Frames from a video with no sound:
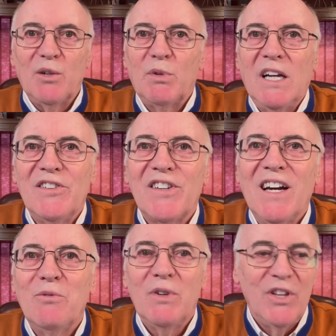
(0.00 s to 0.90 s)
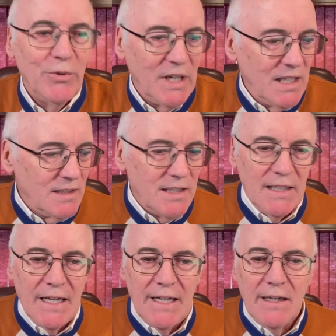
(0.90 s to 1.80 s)
Brian Scott with you again
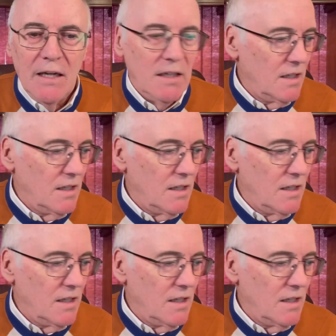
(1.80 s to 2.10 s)
today